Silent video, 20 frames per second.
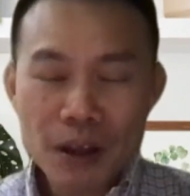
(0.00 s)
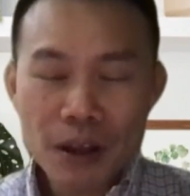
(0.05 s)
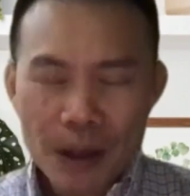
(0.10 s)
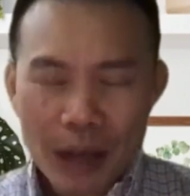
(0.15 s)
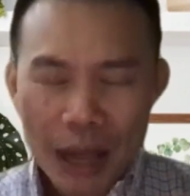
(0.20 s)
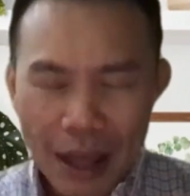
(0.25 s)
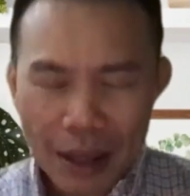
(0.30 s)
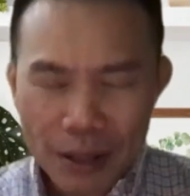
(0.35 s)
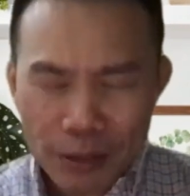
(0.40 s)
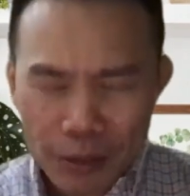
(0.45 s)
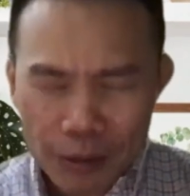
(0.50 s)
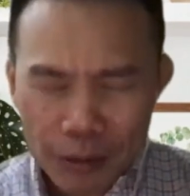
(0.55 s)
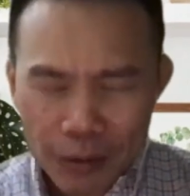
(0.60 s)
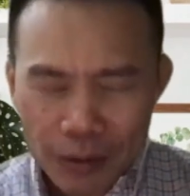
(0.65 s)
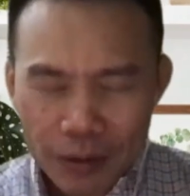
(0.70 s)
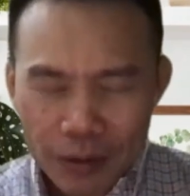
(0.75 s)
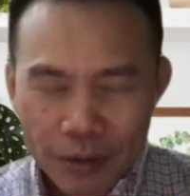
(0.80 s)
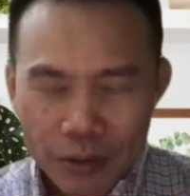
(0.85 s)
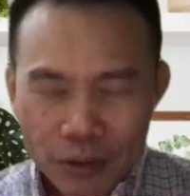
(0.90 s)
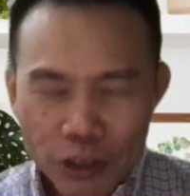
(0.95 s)
And
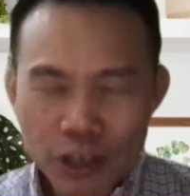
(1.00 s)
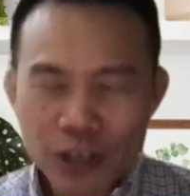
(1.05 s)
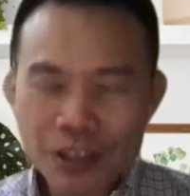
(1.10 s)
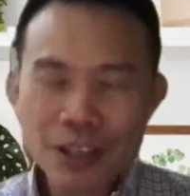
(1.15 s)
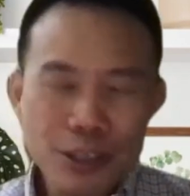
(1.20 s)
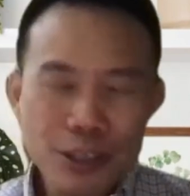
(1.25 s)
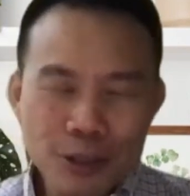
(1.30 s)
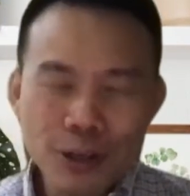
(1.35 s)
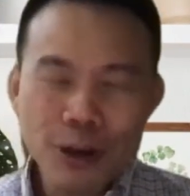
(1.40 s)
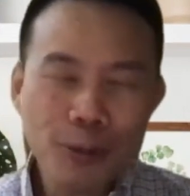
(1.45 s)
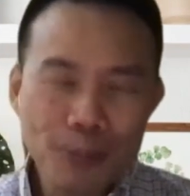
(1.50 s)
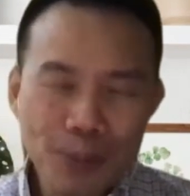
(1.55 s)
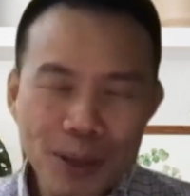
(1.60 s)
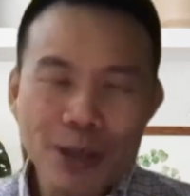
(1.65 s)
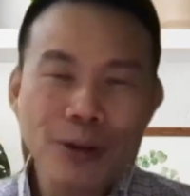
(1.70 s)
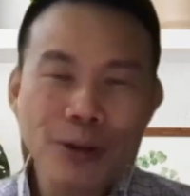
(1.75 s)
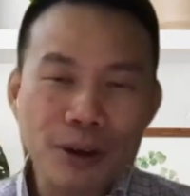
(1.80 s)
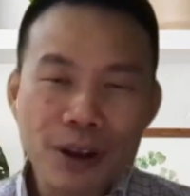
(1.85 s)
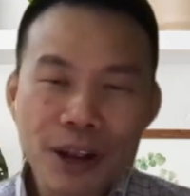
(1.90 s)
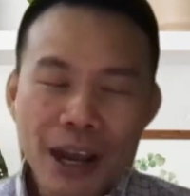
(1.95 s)
Jesus told
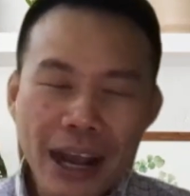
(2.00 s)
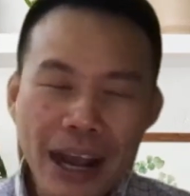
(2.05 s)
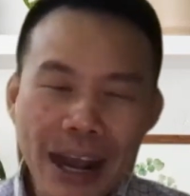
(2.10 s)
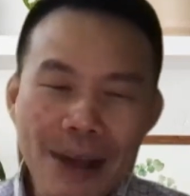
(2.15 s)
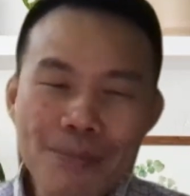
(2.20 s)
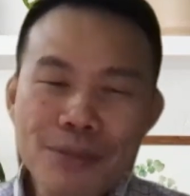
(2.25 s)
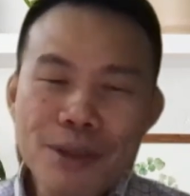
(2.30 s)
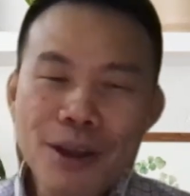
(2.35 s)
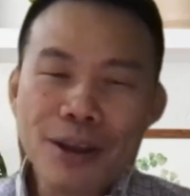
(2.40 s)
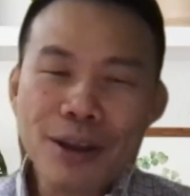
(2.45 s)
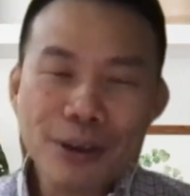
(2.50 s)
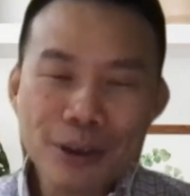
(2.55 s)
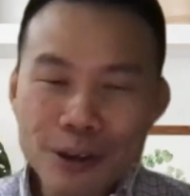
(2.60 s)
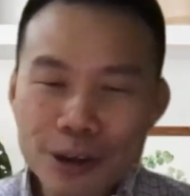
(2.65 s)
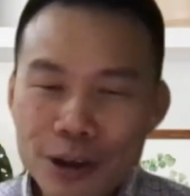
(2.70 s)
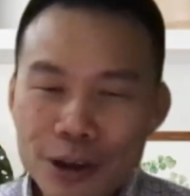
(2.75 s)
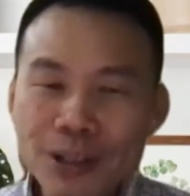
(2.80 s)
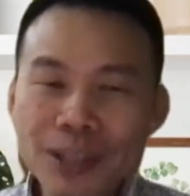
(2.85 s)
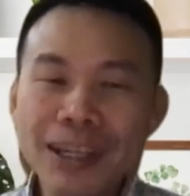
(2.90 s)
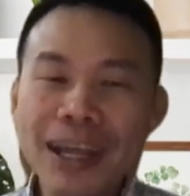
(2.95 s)
Peter, I'm not
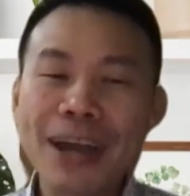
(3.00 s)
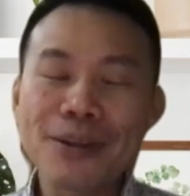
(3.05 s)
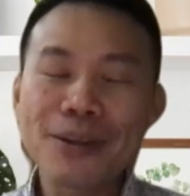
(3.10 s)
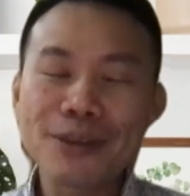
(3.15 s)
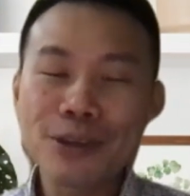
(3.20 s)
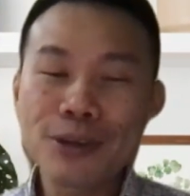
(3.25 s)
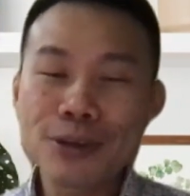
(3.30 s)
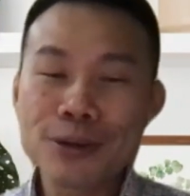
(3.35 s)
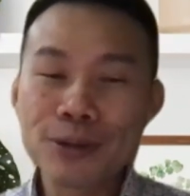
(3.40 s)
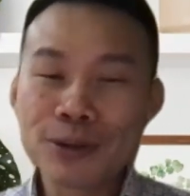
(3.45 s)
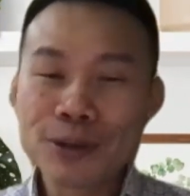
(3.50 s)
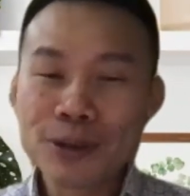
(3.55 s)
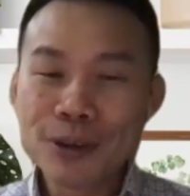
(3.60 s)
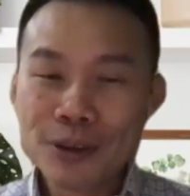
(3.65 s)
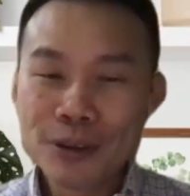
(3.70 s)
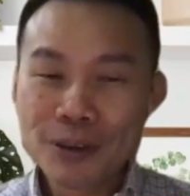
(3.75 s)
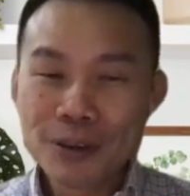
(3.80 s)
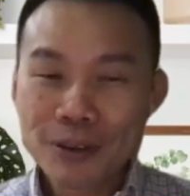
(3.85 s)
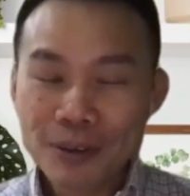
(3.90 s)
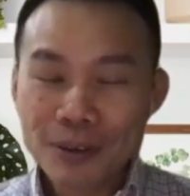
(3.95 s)
going to let you
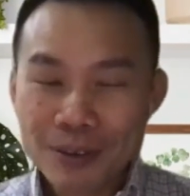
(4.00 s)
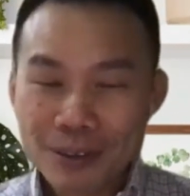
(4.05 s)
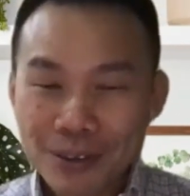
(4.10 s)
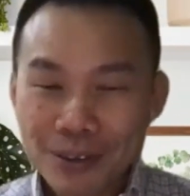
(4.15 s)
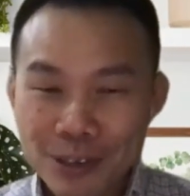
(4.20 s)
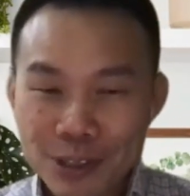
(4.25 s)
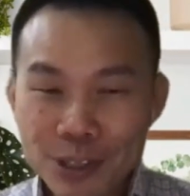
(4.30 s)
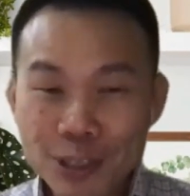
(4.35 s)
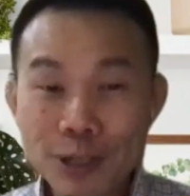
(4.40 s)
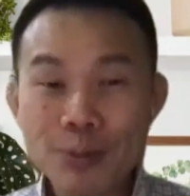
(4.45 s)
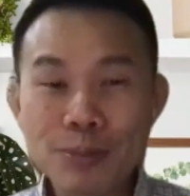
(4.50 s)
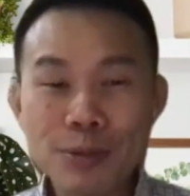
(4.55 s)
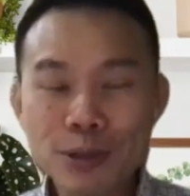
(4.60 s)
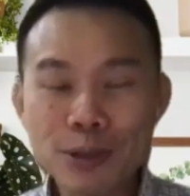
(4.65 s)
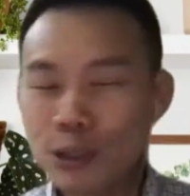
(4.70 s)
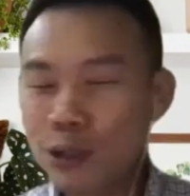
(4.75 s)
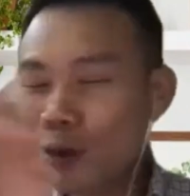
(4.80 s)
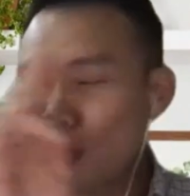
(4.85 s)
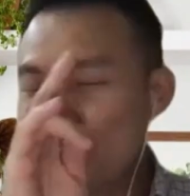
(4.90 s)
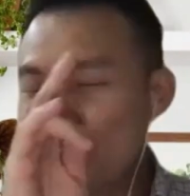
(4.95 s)
sleep.
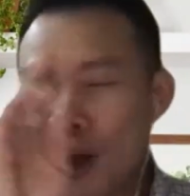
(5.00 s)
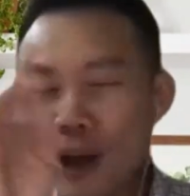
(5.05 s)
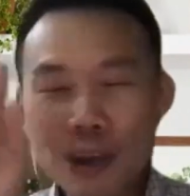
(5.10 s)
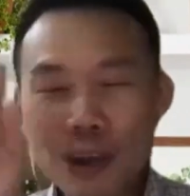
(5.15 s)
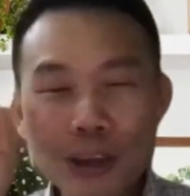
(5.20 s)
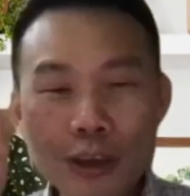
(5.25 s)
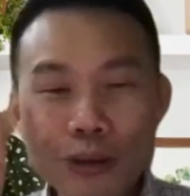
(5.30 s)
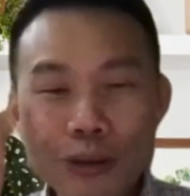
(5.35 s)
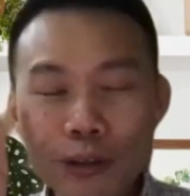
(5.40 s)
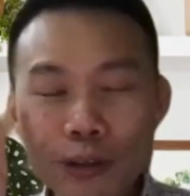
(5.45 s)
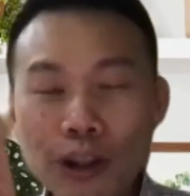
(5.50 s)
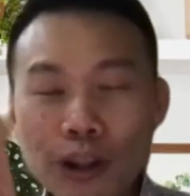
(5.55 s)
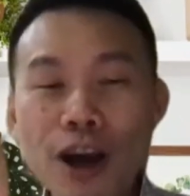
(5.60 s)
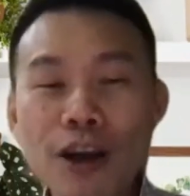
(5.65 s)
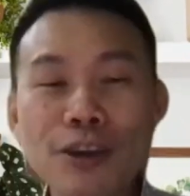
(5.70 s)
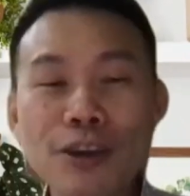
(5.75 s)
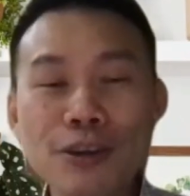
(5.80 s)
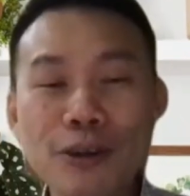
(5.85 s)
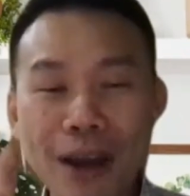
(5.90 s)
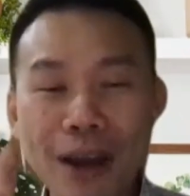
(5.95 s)
So long you lock
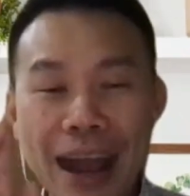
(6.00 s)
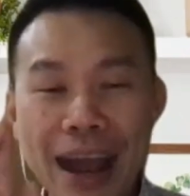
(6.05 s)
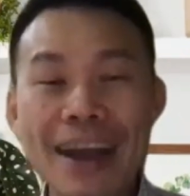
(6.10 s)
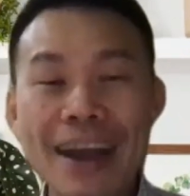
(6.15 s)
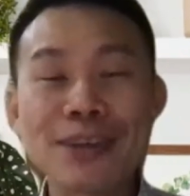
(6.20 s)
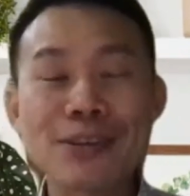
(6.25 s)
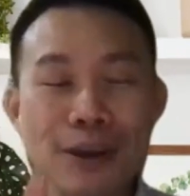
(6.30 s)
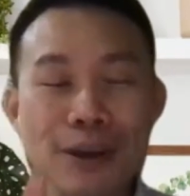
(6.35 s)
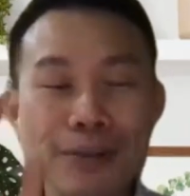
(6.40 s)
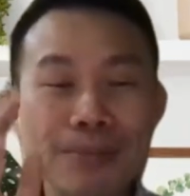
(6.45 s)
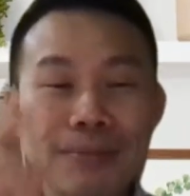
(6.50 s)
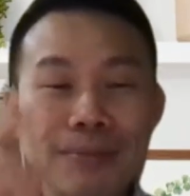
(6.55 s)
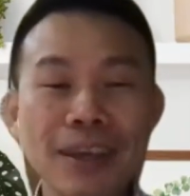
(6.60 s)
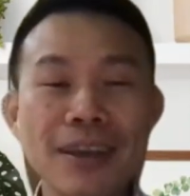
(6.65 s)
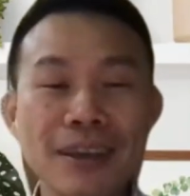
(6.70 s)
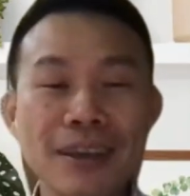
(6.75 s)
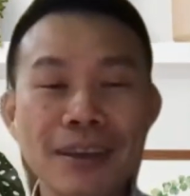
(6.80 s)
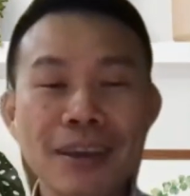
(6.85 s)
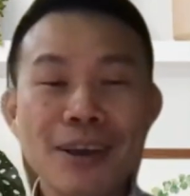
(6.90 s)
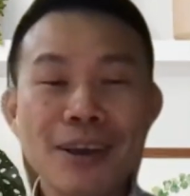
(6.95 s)
your eyes on
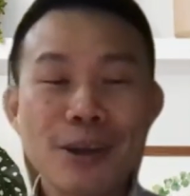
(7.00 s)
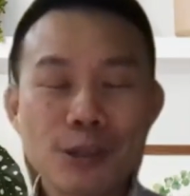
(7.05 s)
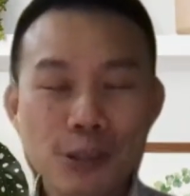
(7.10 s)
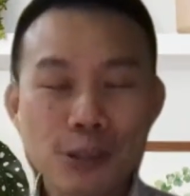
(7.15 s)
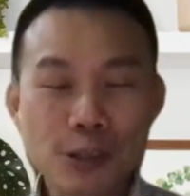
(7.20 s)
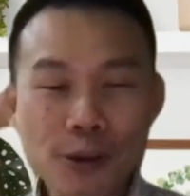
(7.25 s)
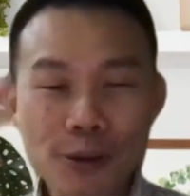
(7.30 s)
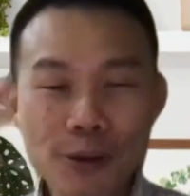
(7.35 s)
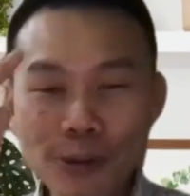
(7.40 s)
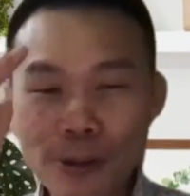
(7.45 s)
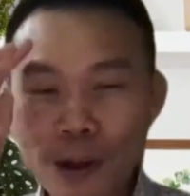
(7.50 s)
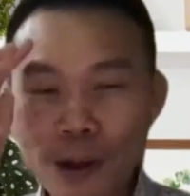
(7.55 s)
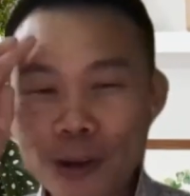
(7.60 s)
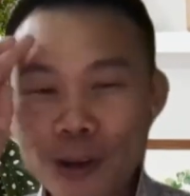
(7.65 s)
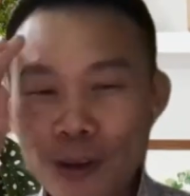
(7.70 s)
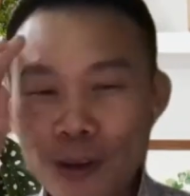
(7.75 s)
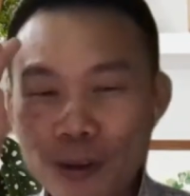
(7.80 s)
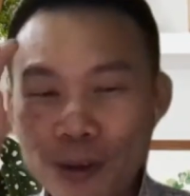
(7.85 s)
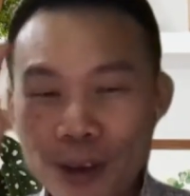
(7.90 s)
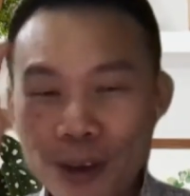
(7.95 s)
me, so long
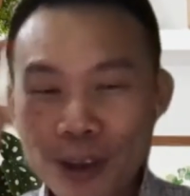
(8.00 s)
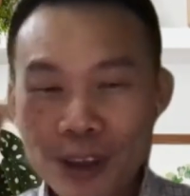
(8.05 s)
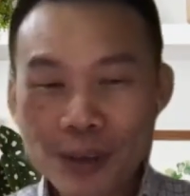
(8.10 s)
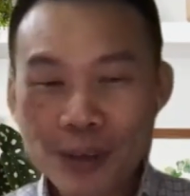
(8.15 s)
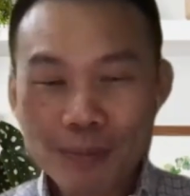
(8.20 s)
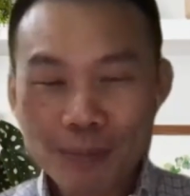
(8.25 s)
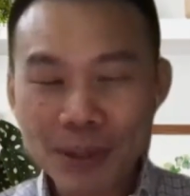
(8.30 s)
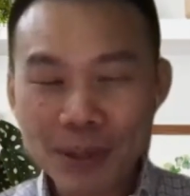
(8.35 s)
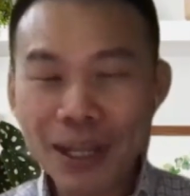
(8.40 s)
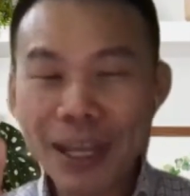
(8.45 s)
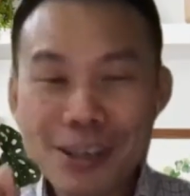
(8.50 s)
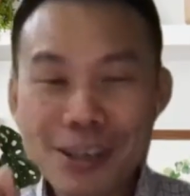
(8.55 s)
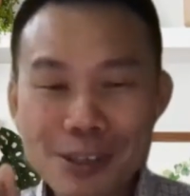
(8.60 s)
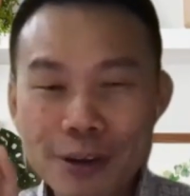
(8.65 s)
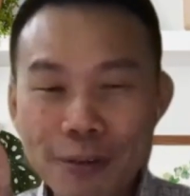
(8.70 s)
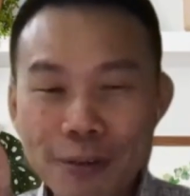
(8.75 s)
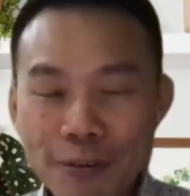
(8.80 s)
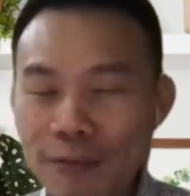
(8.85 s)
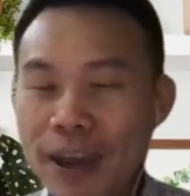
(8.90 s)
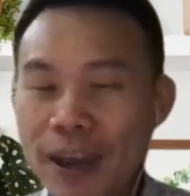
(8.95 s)
you place
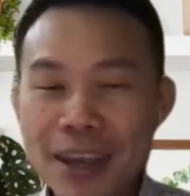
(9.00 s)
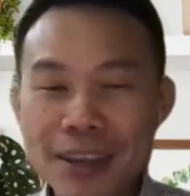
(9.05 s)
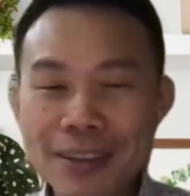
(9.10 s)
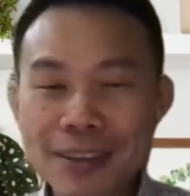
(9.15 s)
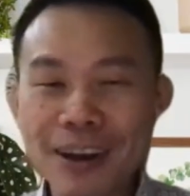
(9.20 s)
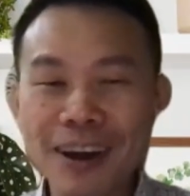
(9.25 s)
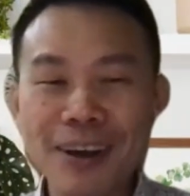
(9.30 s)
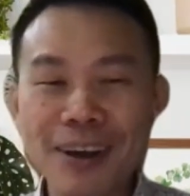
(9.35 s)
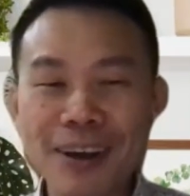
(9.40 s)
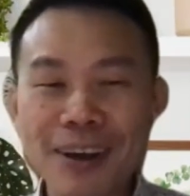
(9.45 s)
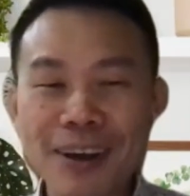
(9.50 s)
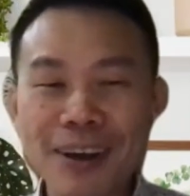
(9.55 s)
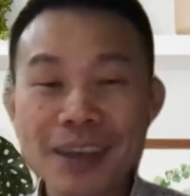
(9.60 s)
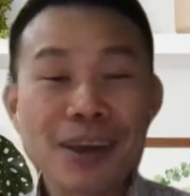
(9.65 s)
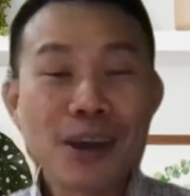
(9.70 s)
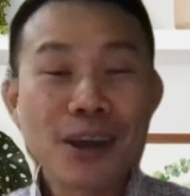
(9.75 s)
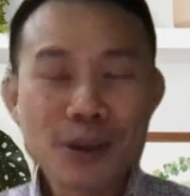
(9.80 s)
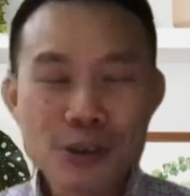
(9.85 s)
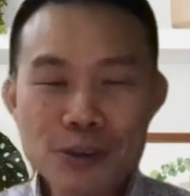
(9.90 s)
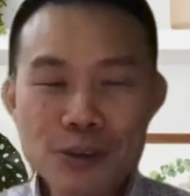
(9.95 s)
your faith on me,
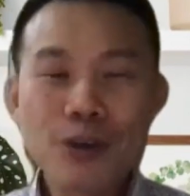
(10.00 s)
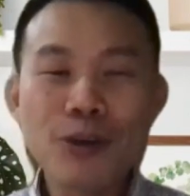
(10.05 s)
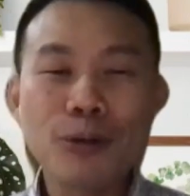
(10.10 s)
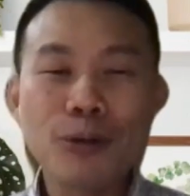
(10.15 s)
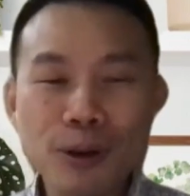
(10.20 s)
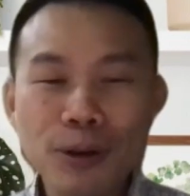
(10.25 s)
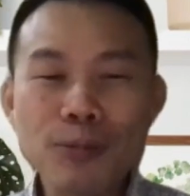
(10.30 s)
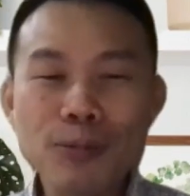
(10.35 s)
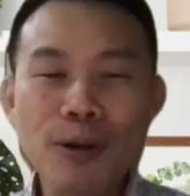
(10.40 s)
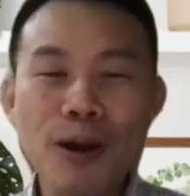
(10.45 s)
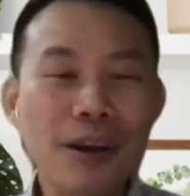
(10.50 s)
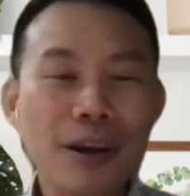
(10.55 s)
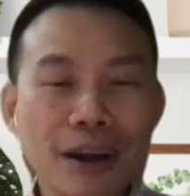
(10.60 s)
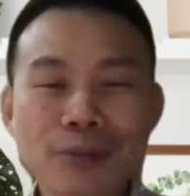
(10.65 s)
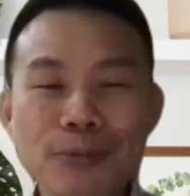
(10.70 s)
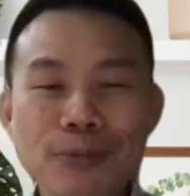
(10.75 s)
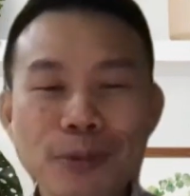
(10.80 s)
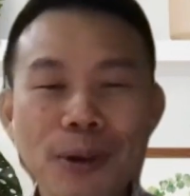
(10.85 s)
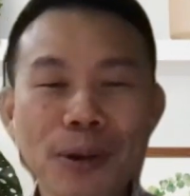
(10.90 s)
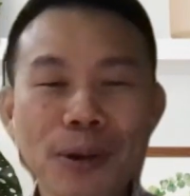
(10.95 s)
you will walk
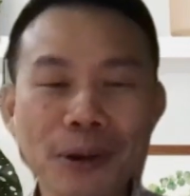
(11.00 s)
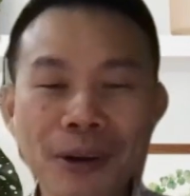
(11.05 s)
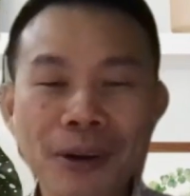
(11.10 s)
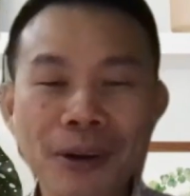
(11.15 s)
on water,